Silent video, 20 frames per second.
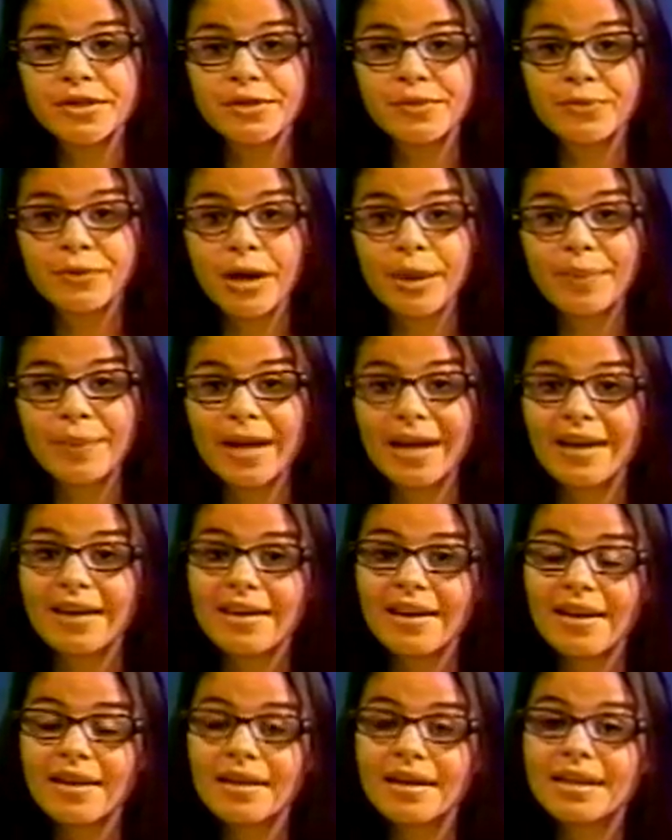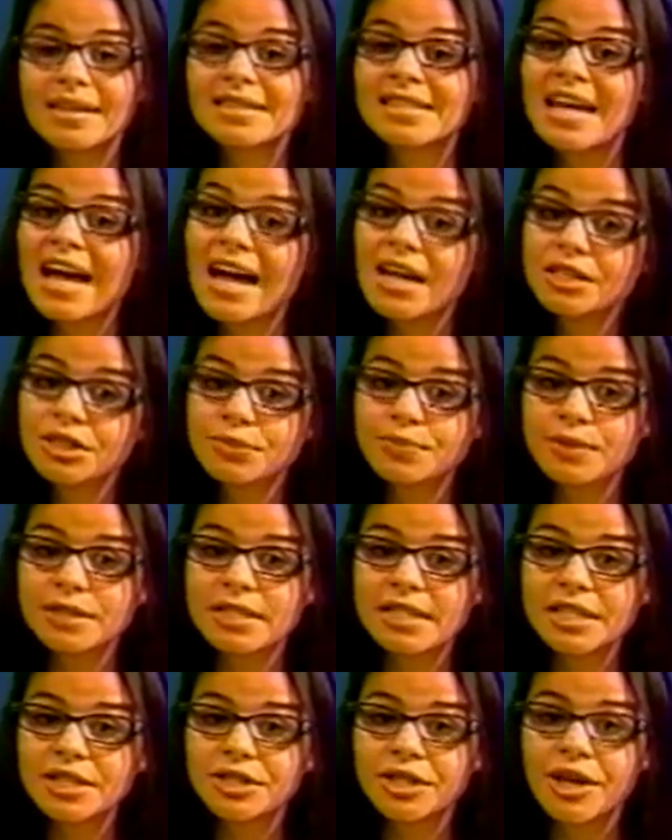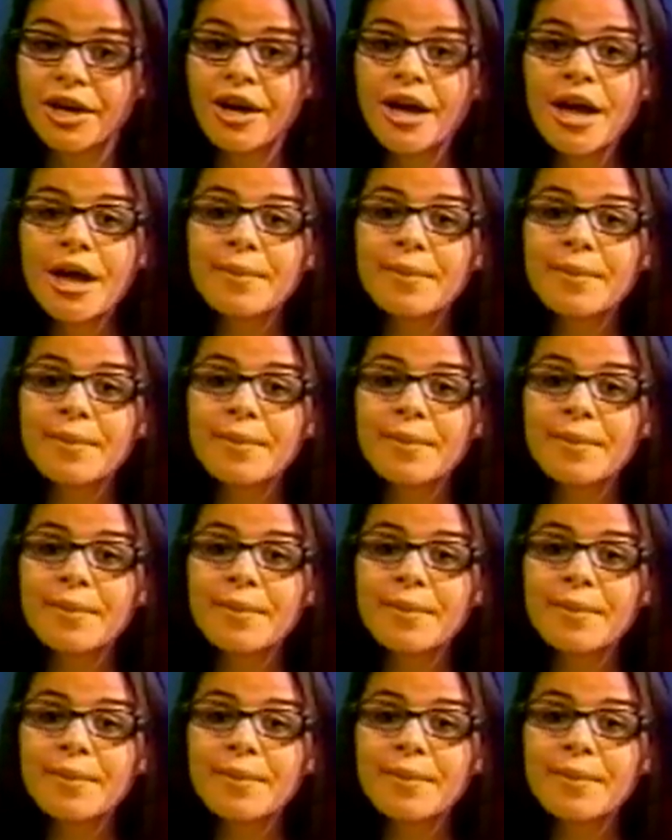of raping and killing his algebra teacher,